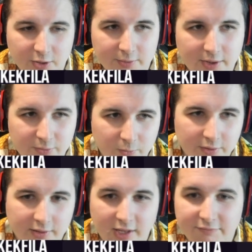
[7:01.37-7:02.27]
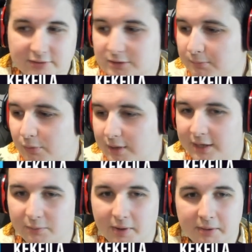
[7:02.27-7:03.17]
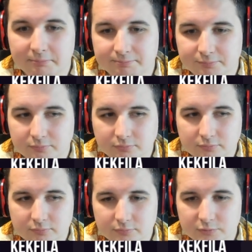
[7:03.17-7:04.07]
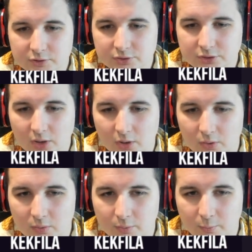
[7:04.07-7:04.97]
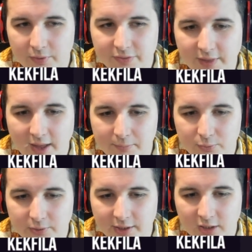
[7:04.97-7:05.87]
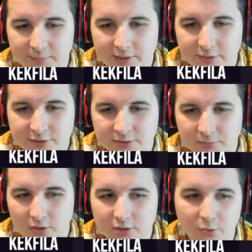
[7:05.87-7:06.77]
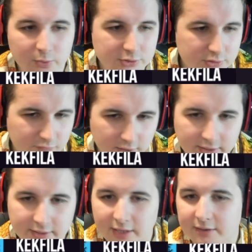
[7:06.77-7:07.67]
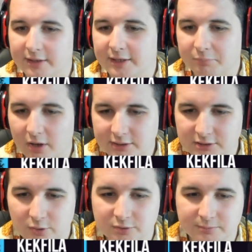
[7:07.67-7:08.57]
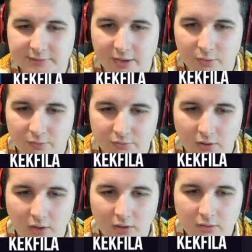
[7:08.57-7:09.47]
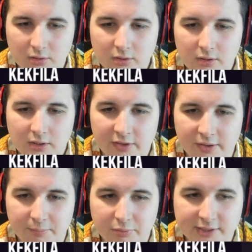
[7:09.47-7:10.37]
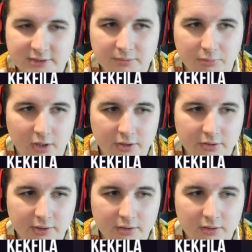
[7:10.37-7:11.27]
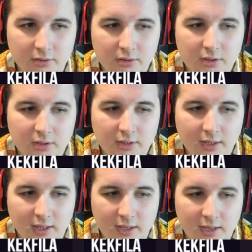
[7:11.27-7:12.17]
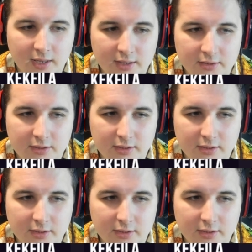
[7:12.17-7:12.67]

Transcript: go down to 1 life at some point anyway. So with that, Brule coming down, he has the Marco, which is fine. Again, it probably slows him down overall. And then he plays the blocker here. And